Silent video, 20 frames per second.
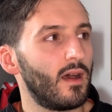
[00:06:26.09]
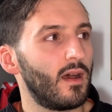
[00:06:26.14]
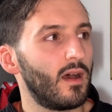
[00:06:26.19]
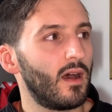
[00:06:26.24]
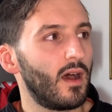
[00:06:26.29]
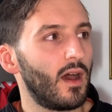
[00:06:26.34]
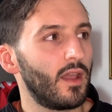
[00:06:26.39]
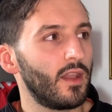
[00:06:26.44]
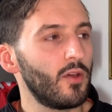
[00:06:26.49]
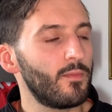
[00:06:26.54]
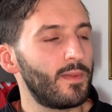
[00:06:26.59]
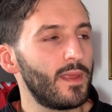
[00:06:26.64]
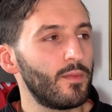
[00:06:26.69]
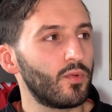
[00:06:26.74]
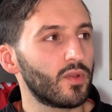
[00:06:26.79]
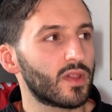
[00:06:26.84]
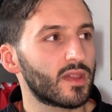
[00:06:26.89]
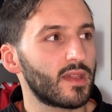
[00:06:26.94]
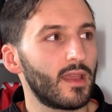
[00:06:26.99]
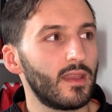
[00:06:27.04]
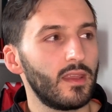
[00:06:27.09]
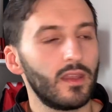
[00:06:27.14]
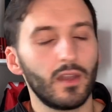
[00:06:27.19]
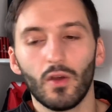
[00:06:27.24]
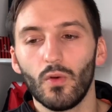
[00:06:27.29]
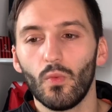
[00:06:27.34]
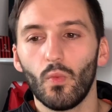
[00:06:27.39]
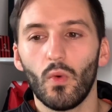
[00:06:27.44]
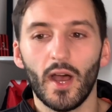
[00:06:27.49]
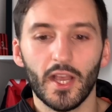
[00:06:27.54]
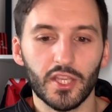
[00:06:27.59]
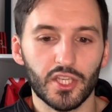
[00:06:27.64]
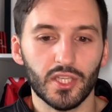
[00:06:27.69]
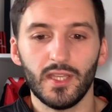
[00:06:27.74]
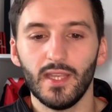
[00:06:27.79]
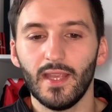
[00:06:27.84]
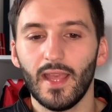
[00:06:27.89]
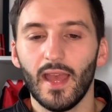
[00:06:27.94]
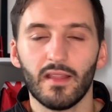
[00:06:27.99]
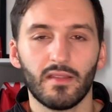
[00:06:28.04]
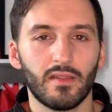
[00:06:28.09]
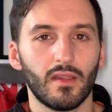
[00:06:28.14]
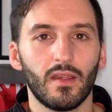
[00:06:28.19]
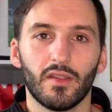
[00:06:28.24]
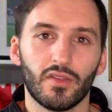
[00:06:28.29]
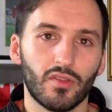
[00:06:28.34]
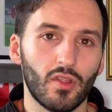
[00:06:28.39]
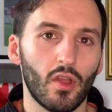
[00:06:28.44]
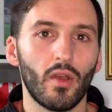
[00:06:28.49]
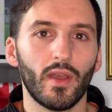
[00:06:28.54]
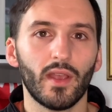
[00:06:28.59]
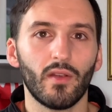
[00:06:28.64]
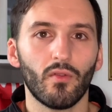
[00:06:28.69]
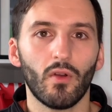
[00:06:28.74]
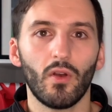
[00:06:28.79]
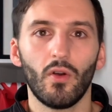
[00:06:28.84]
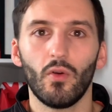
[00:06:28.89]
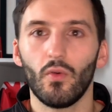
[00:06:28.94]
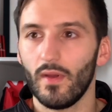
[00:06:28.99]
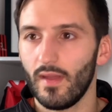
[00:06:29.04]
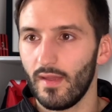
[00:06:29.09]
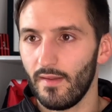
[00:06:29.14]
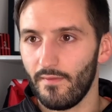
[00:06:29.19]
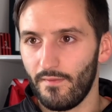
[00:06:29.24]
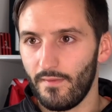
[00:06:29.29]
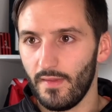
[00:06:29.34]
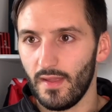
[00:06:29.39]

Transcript: know people are saying, why should he get a starting role if